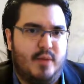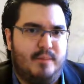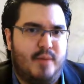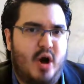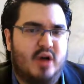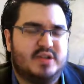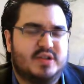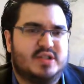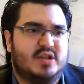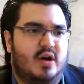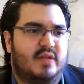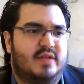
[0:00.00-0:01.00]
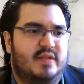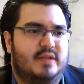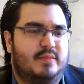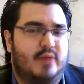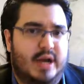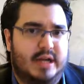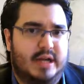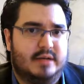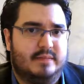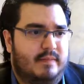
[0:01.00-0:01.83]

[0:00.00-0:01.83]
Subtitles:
parts of the brain,